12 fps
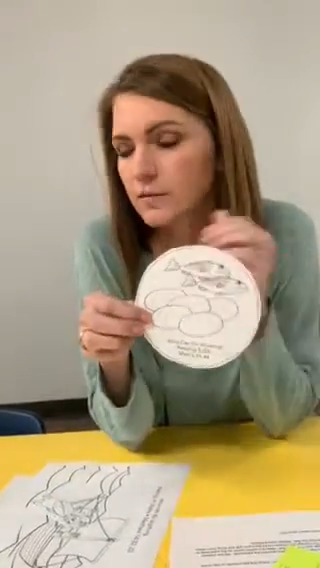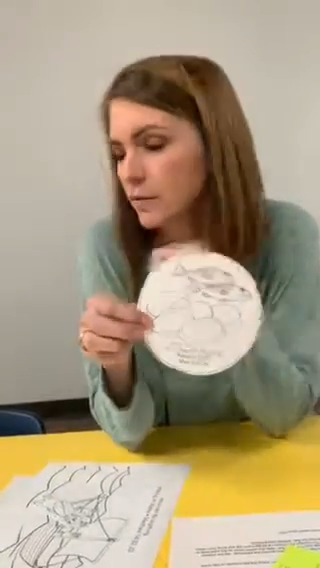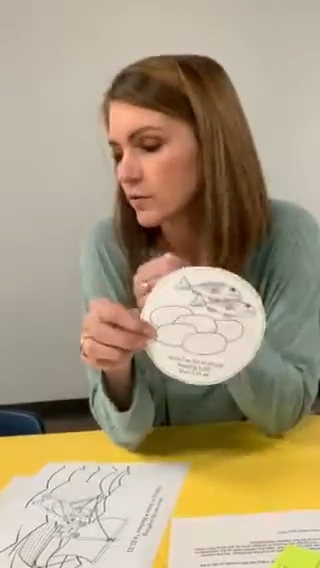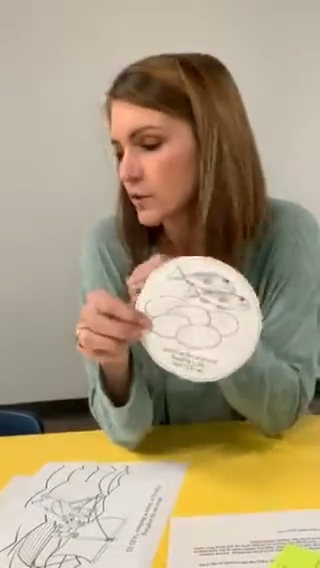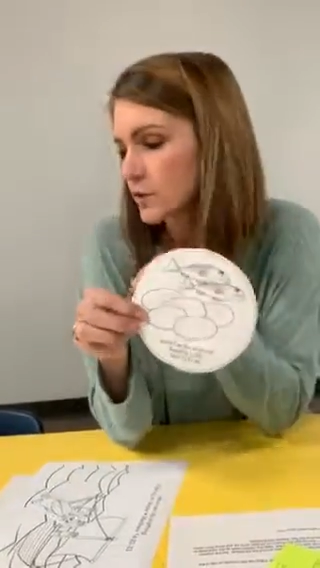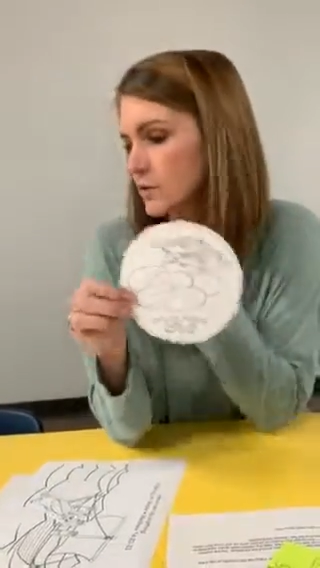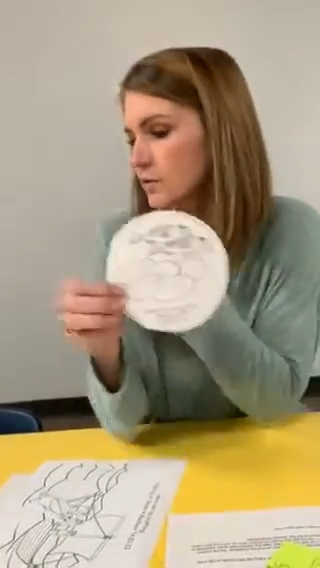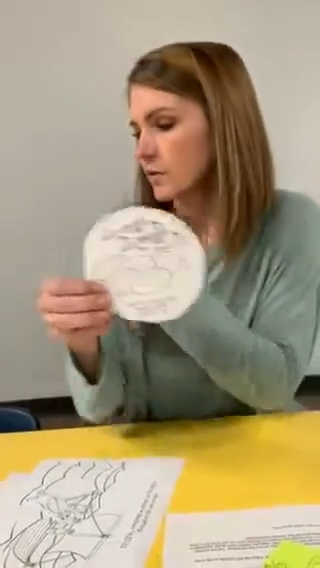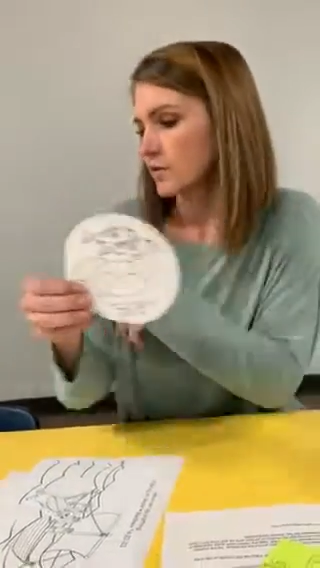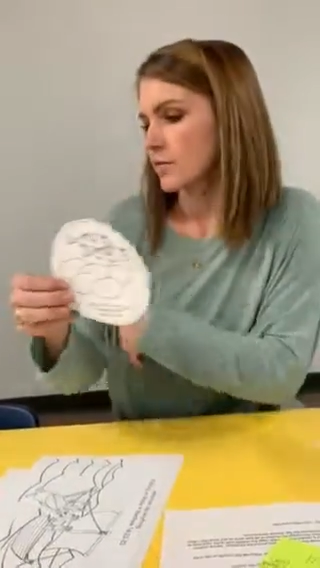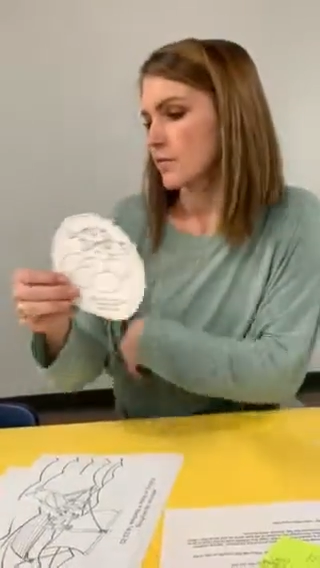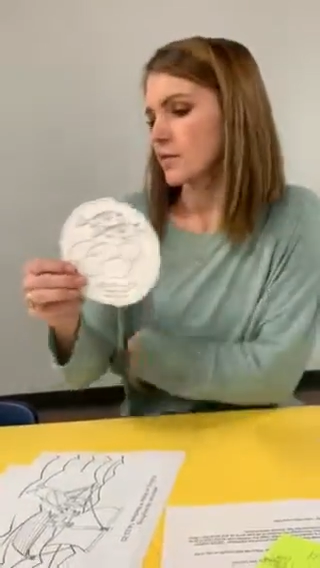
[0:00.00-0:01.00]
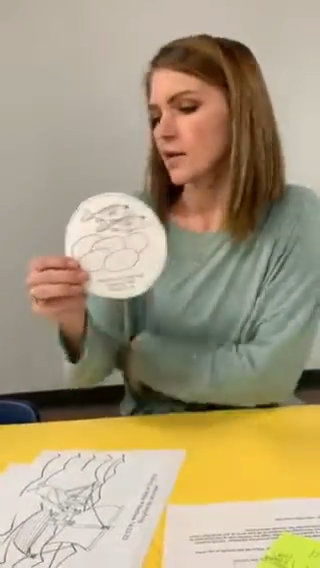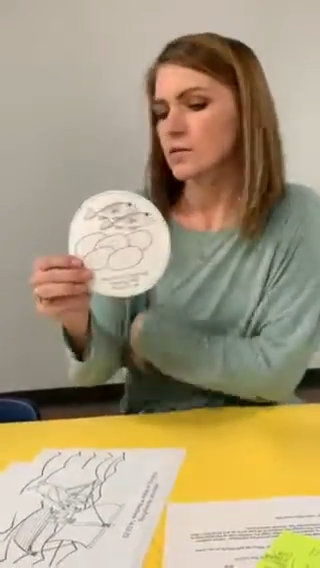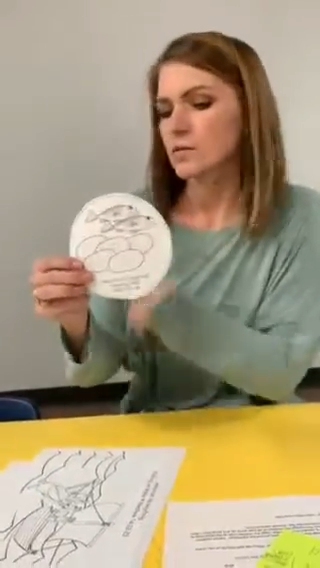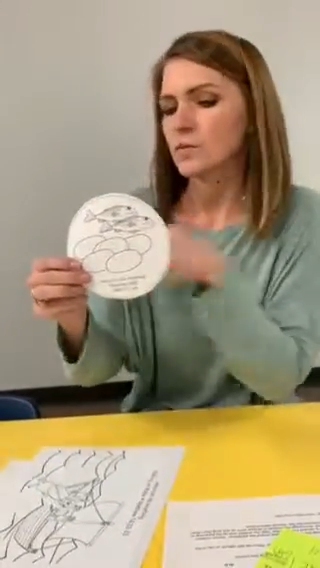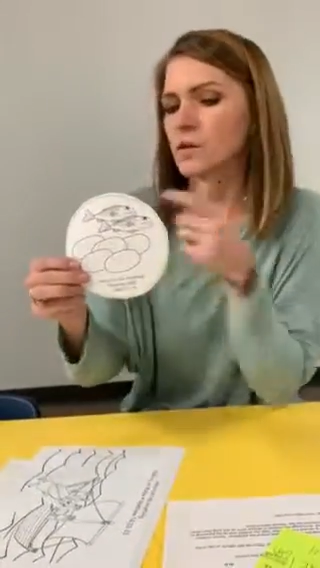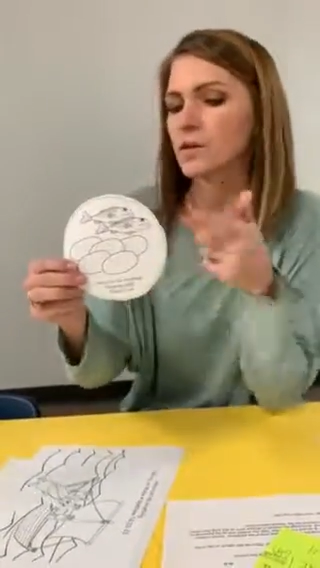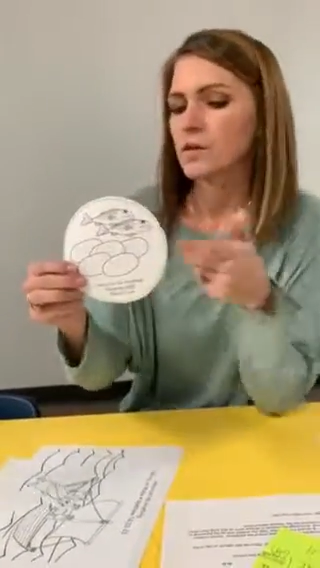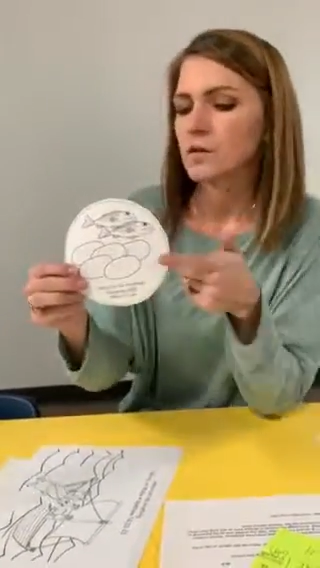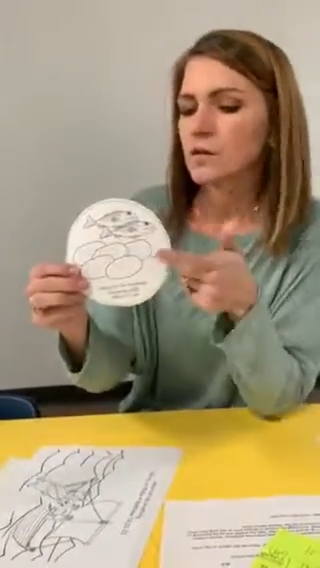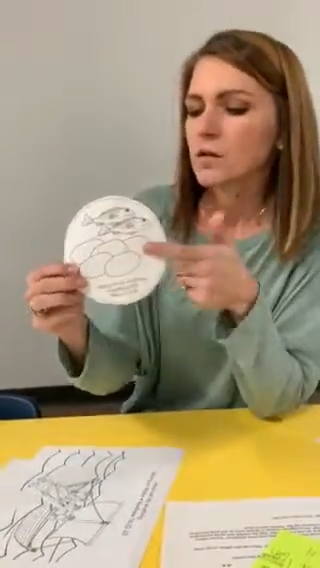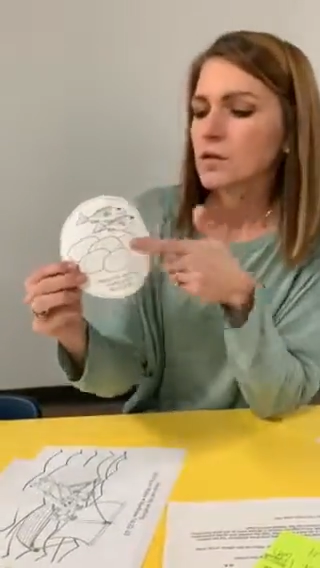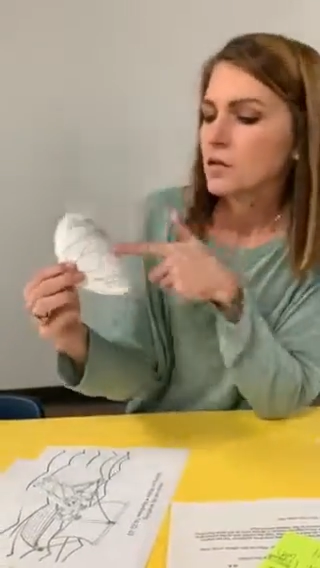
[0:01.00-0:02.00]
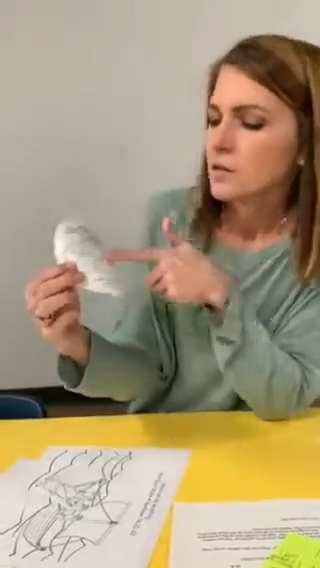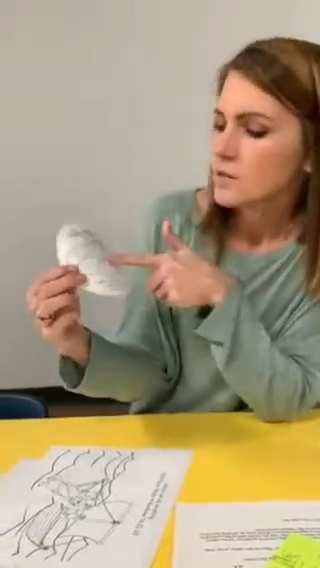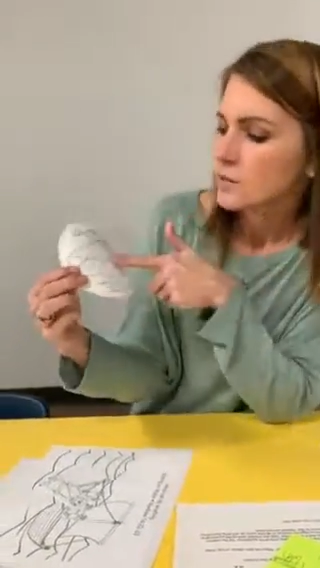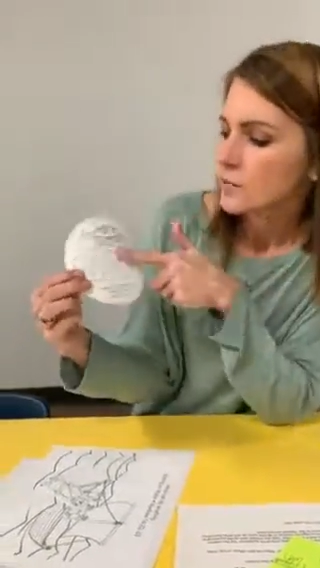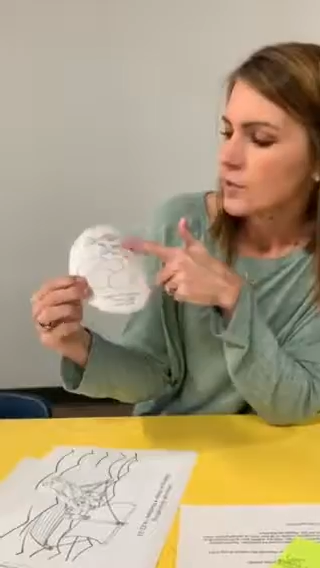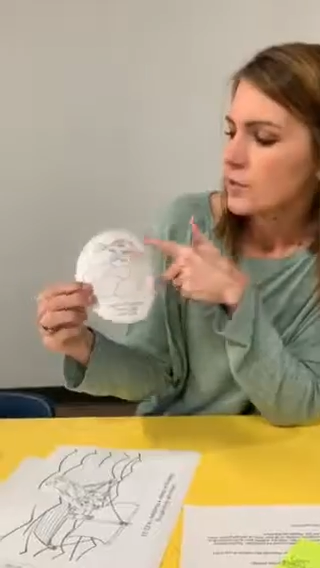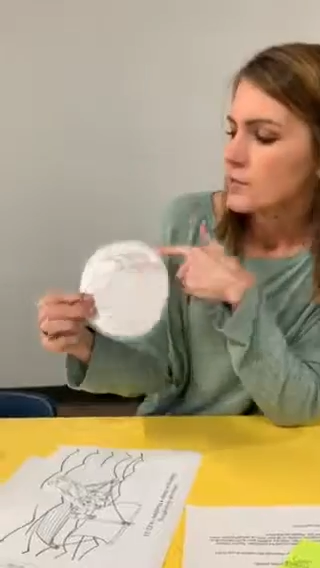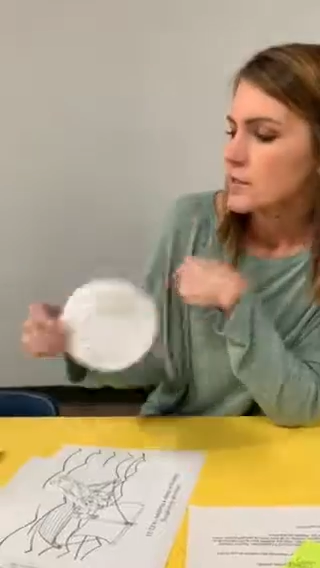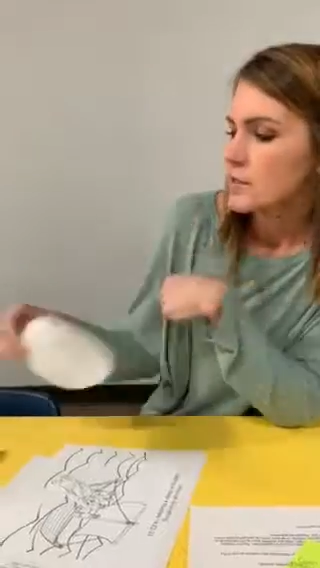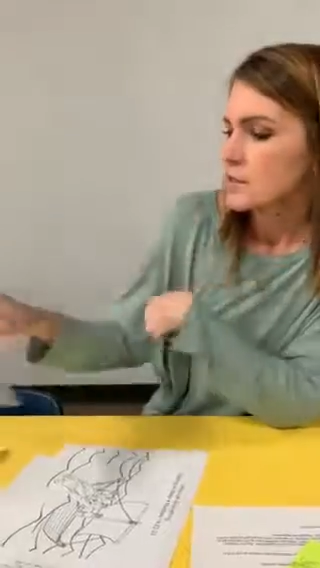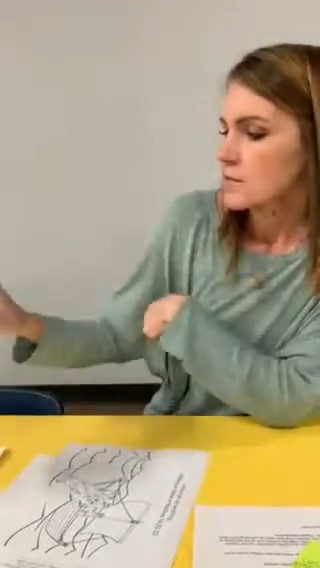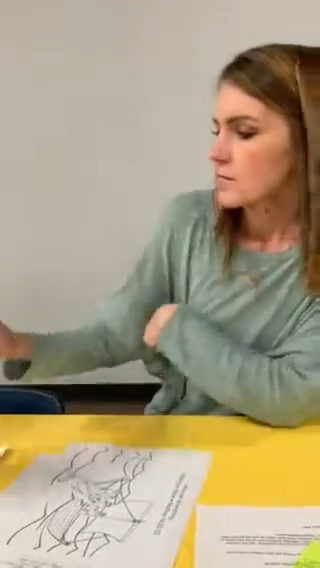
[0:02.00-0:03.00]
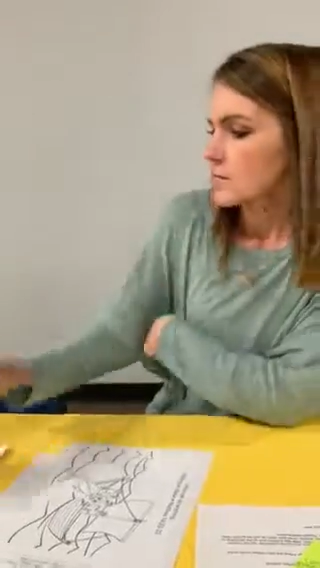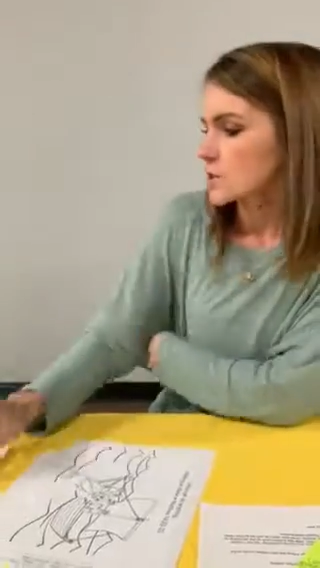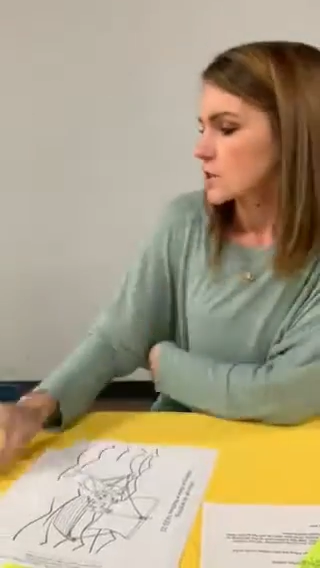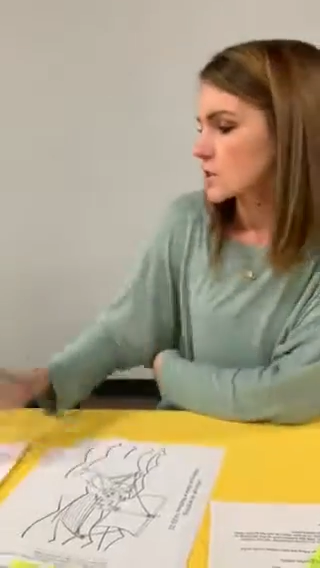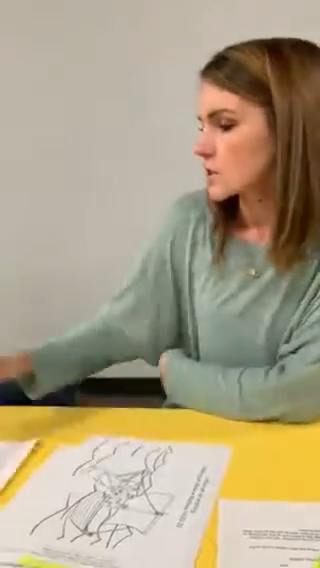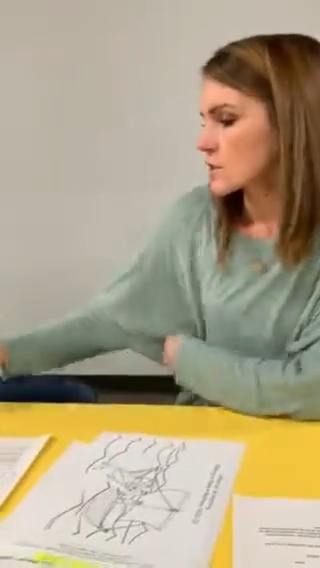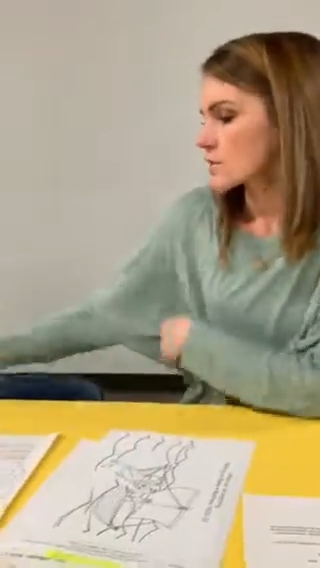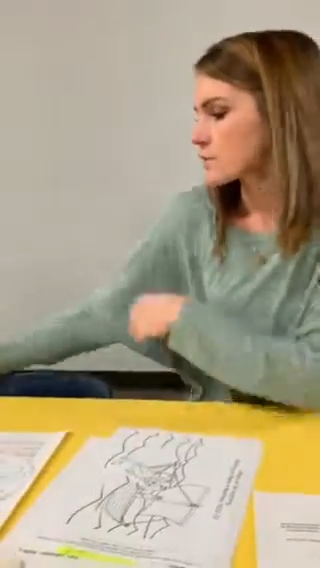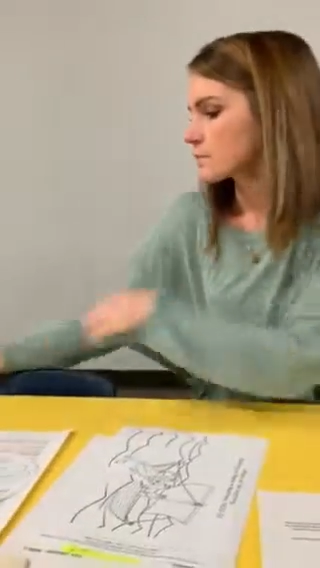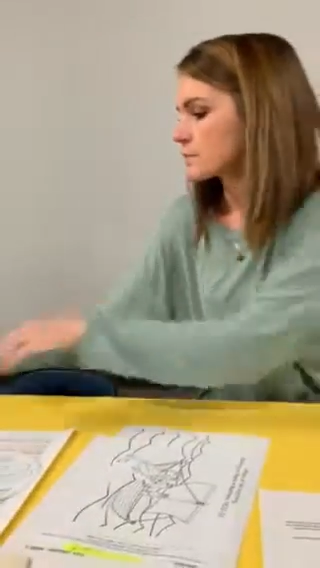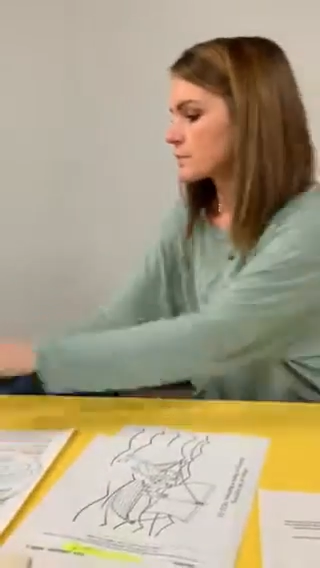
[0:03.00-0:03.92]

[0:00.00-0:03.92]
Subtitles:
of Jesus feeding the 5,000 with some loaves and some fishies.